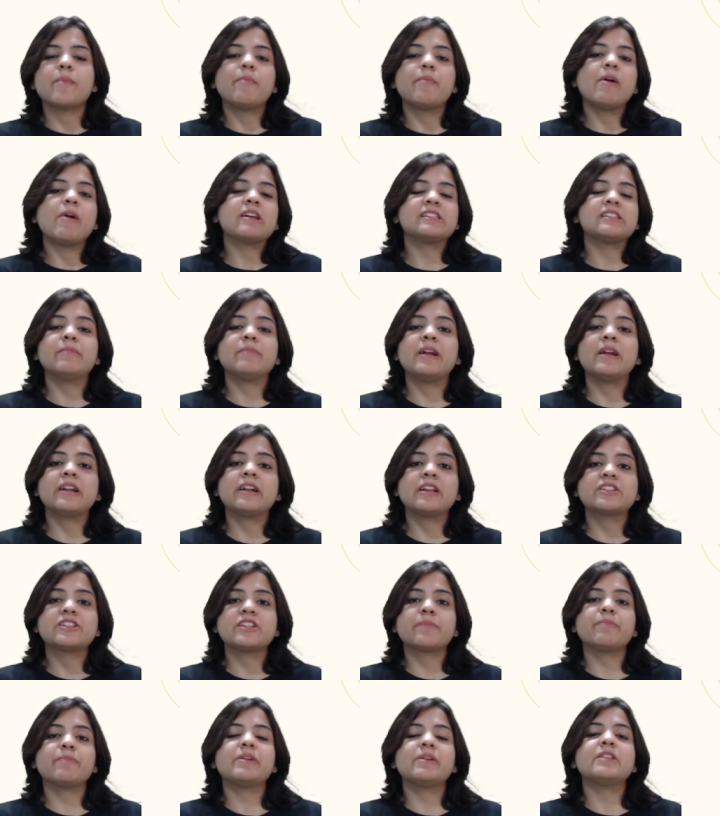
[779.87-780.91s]
Personal
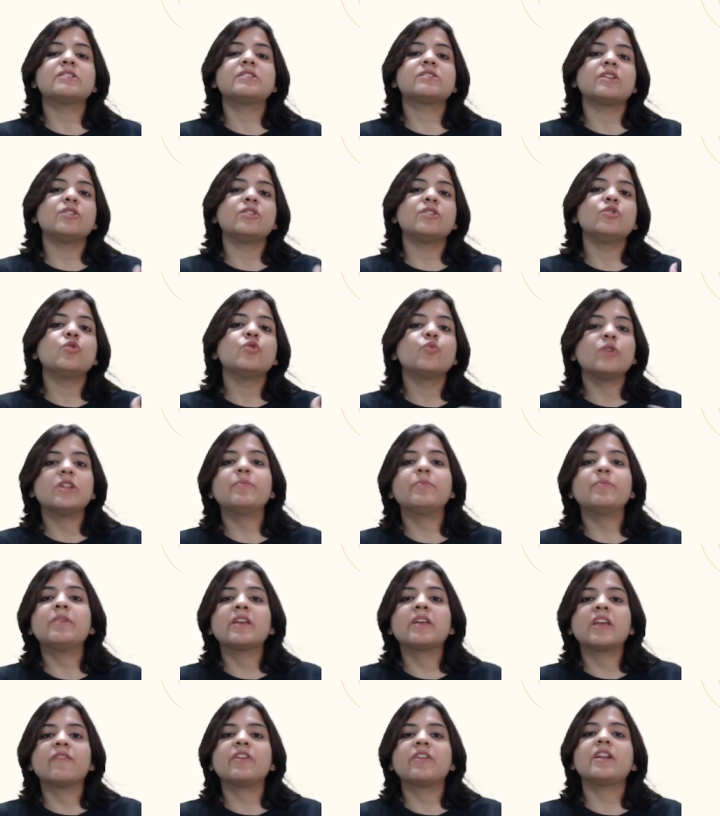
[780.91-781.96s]
mentorship means you will be
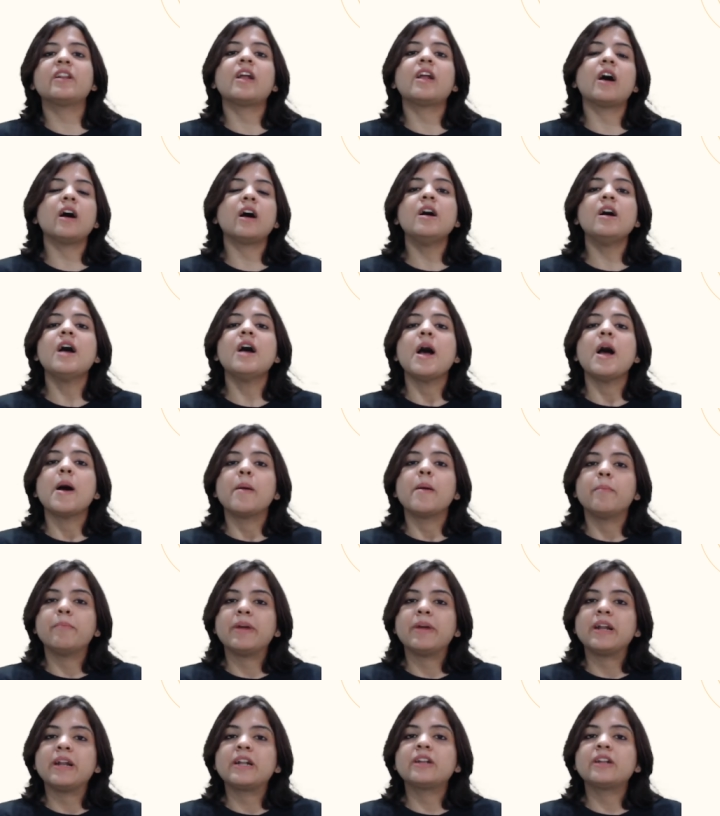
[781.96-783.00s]
given a
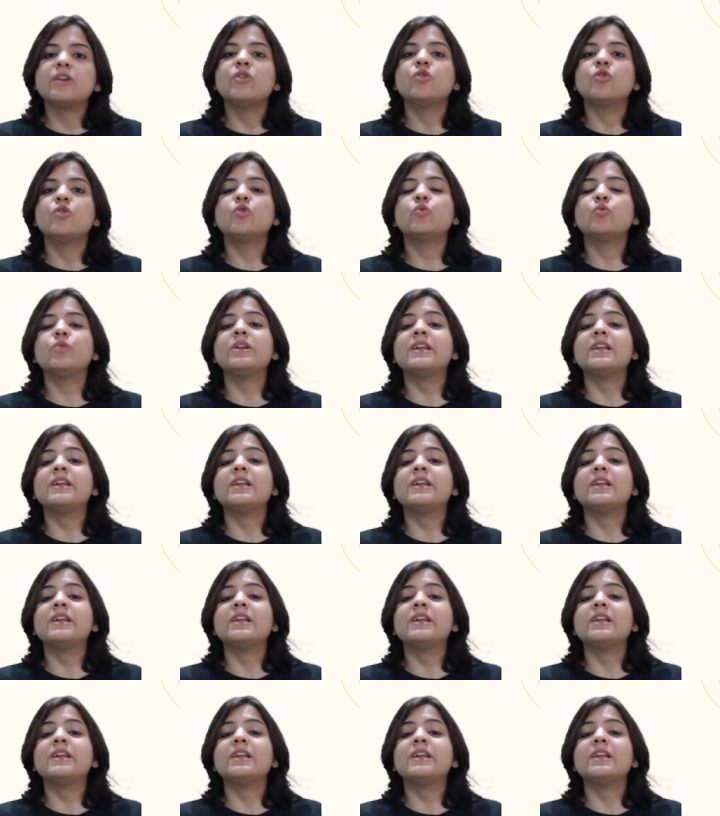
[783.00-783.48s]
mentor who will